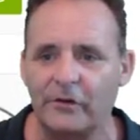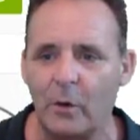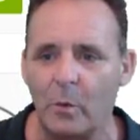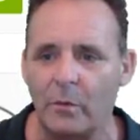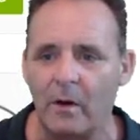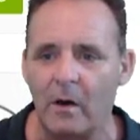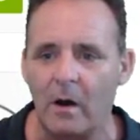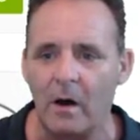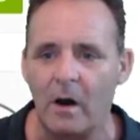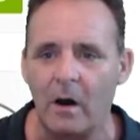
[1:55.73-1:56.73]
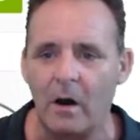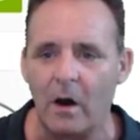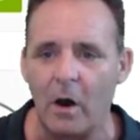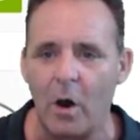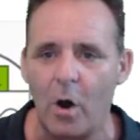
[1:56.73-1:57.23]
So there are
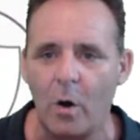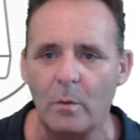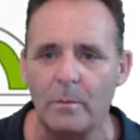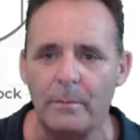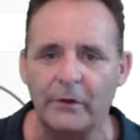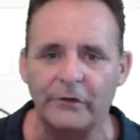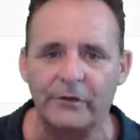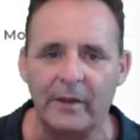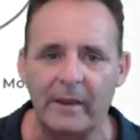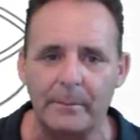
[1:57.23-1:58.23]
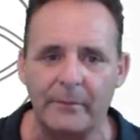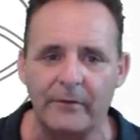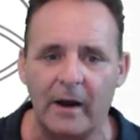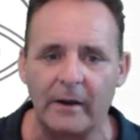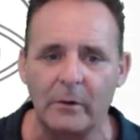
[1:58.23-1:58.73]
a whole bunch that they
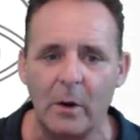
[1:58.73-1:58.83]
provide